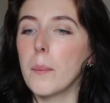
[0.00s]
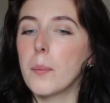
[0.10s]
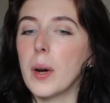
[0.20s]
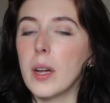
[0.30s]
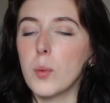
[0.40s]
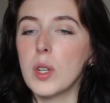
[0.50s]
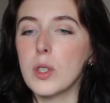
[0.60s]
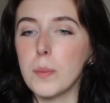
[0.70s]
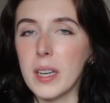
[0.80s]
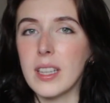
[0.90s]
But when you
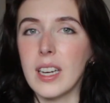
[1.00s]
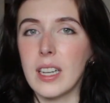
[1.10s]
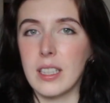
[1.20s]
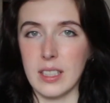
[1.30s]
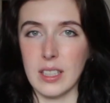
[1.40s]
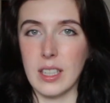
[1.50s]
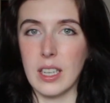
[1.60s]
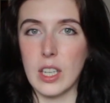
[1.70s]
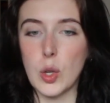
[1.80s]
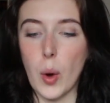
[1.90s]
spike that
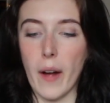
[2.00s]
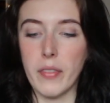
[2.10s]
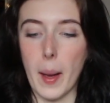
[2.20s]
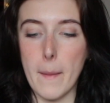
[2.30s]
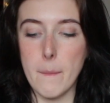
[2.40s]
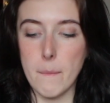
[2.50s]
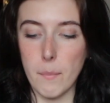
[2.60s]
insulin, you have that